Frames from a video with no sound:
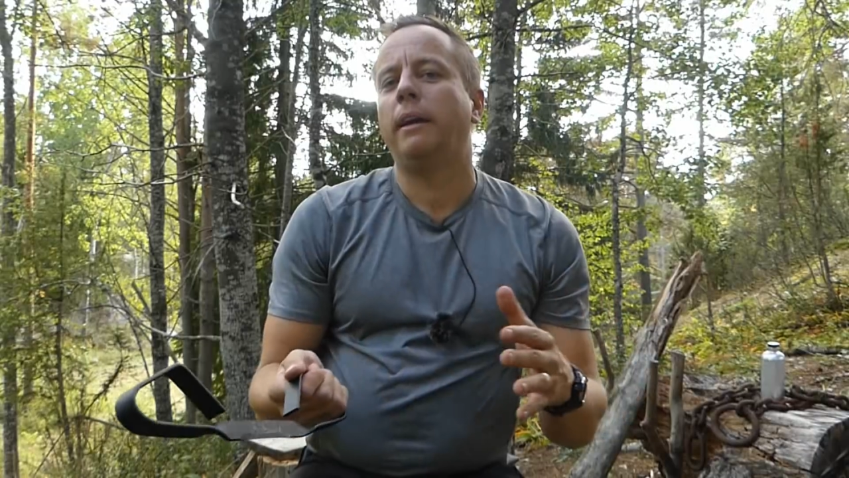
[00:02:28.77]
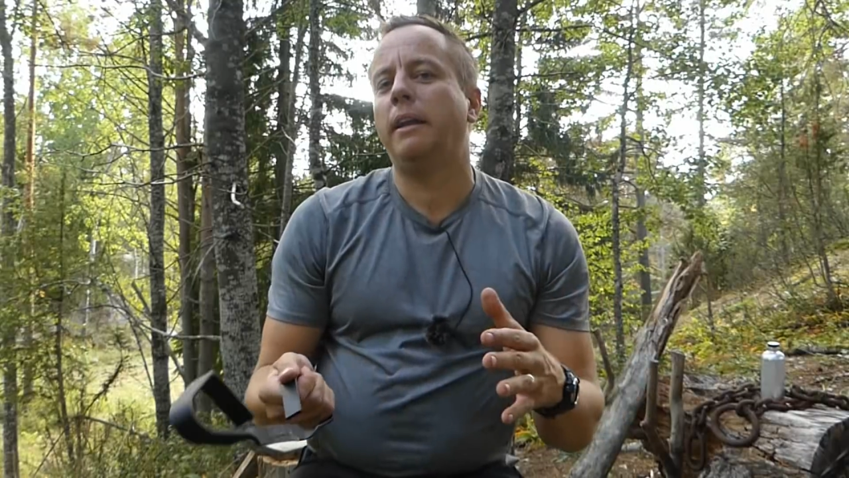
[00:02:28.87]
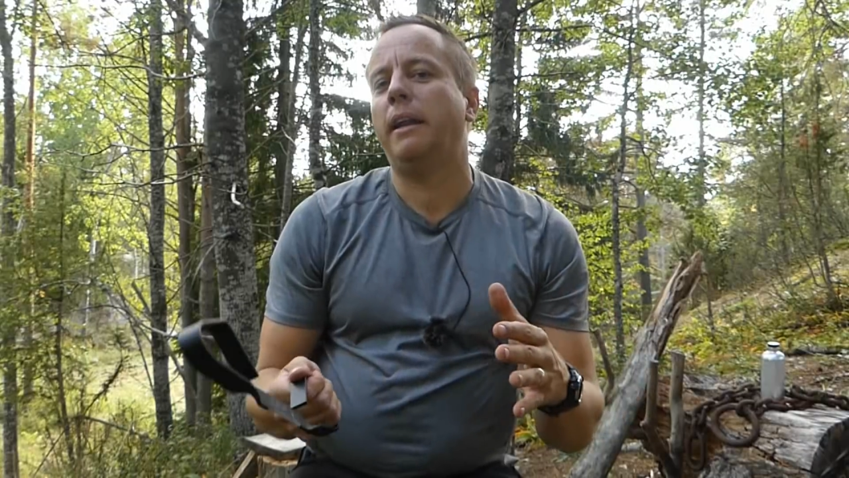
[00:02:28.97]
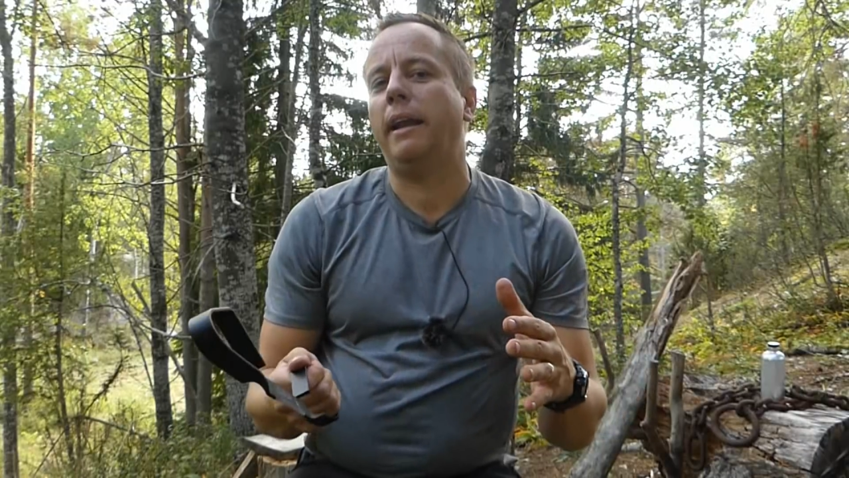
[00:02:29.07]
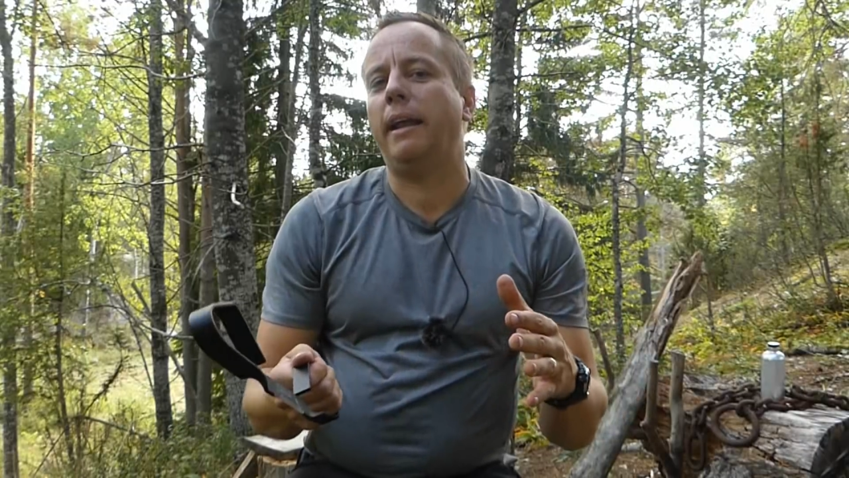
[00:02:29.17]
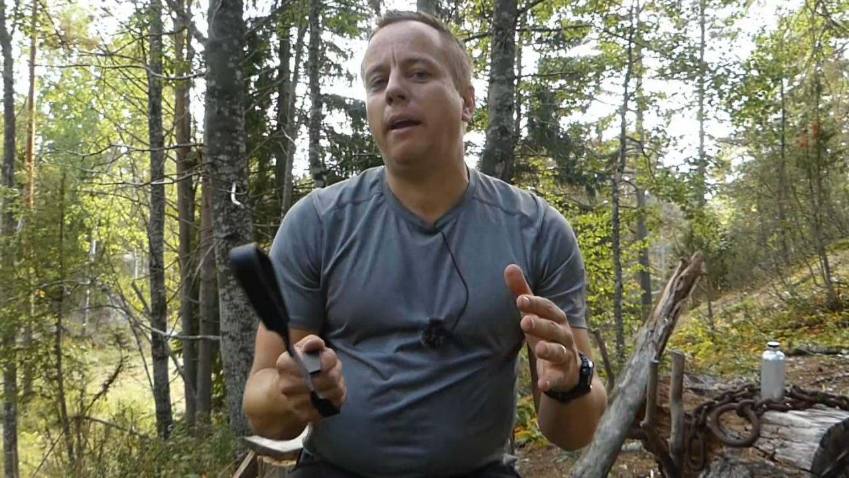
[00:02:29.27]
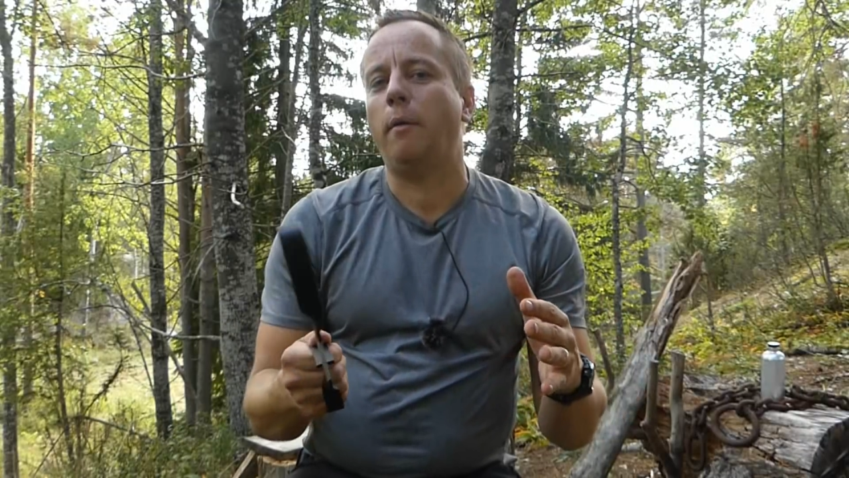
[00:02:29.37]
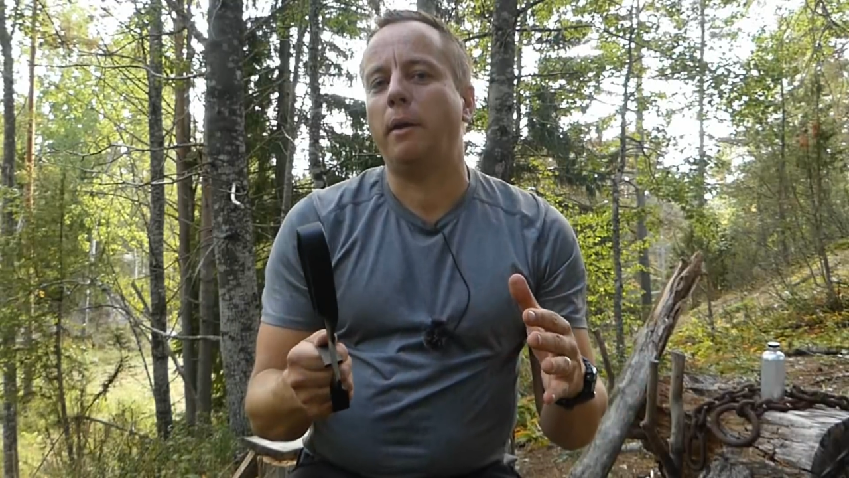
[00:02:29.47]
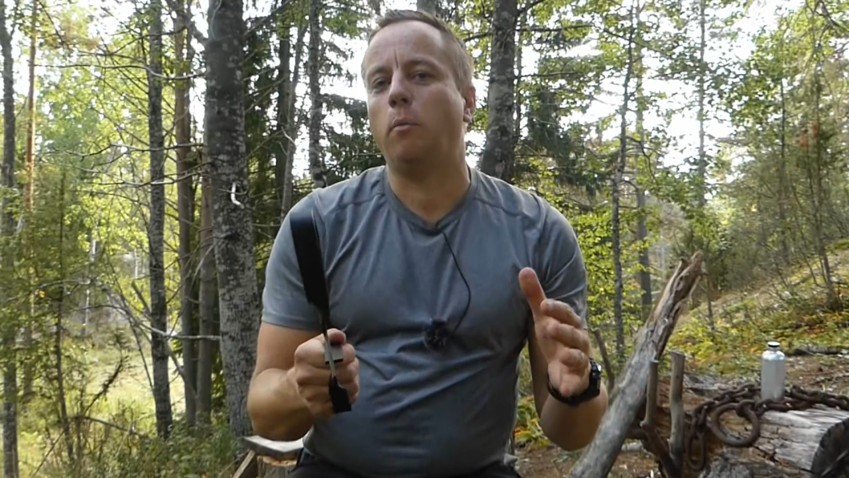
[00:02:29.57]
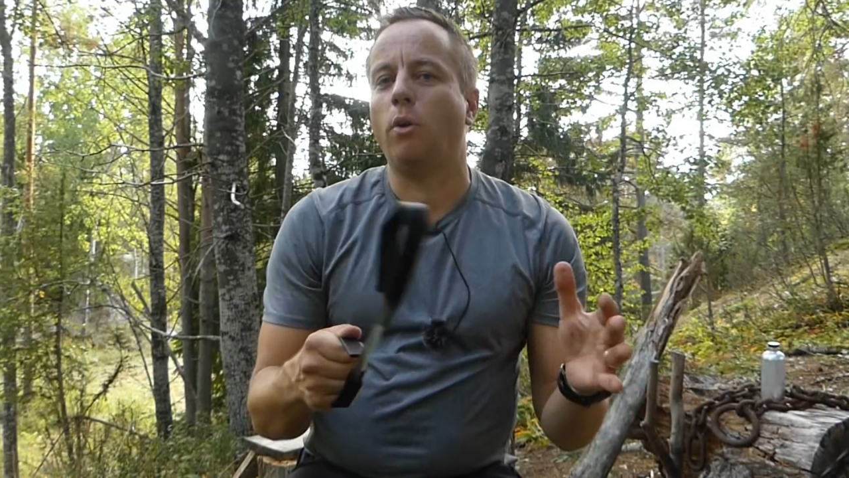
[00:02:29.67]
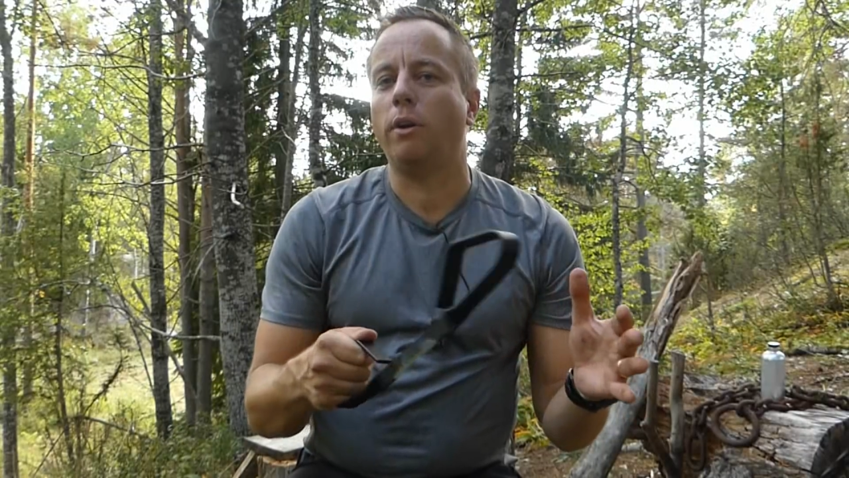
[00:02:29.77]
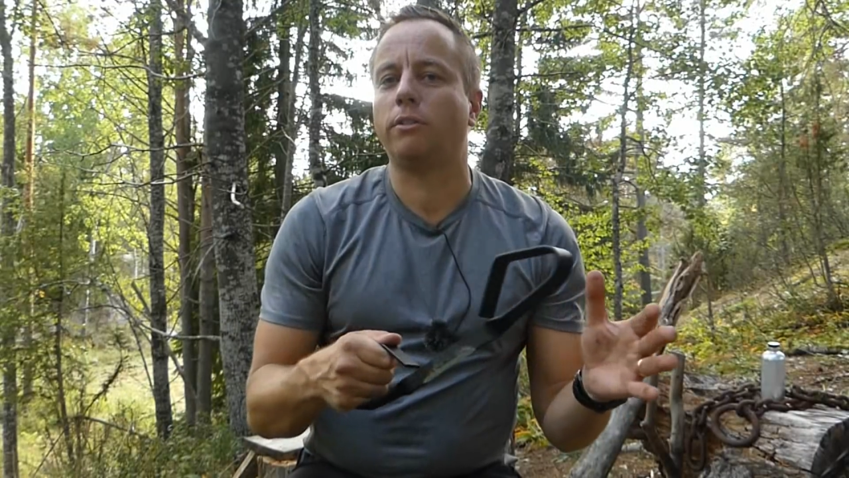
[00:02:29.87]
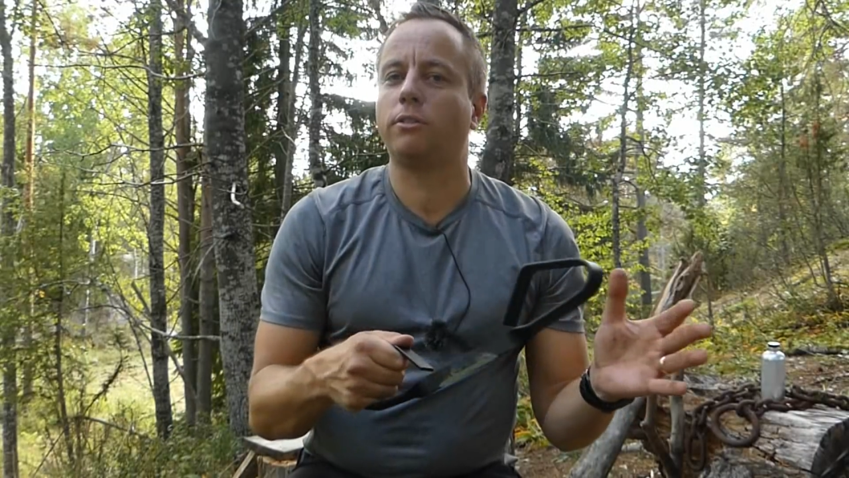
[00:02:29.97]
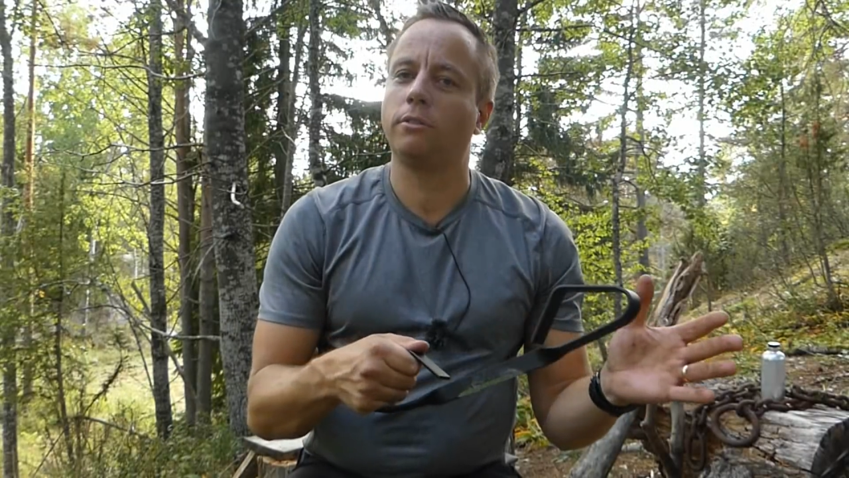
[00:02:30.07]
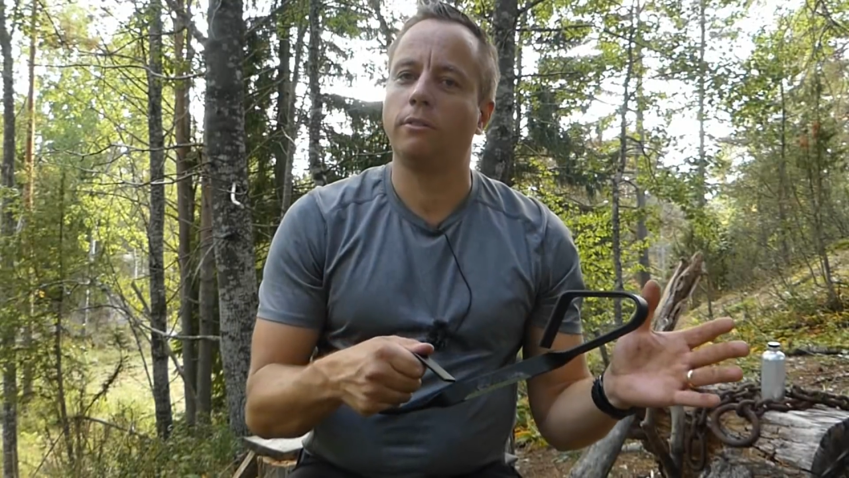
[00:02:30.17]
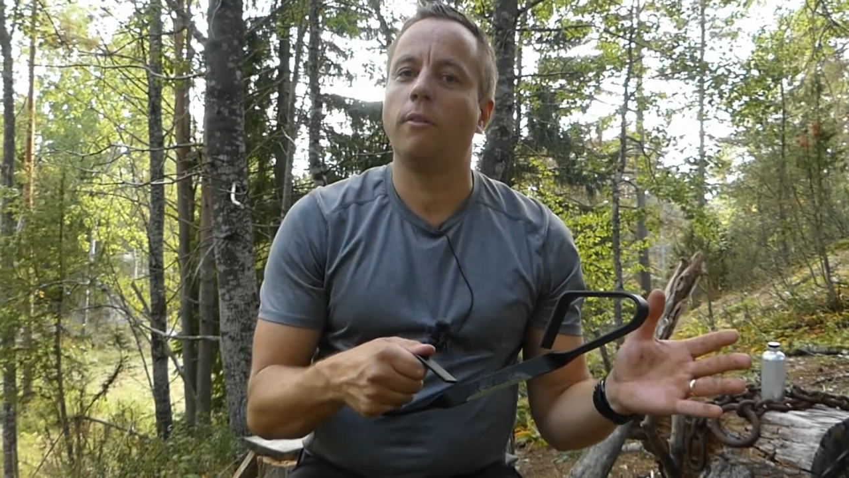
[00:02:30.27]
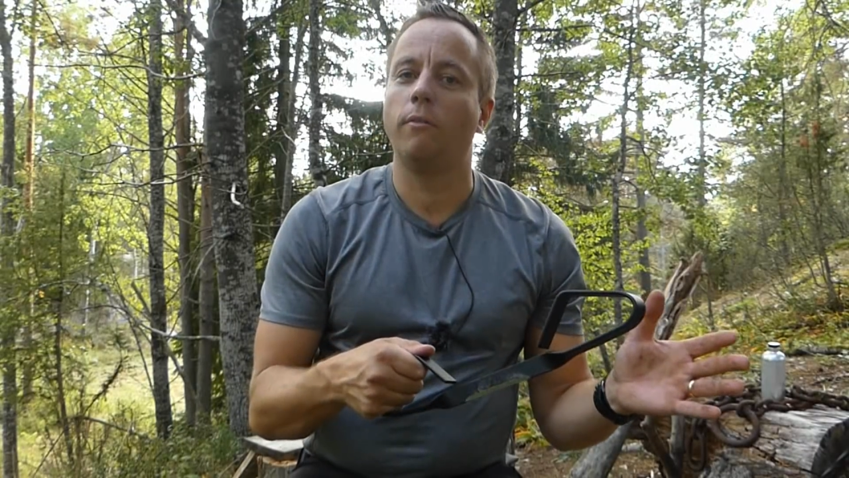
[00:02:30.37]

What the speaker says: and then how it works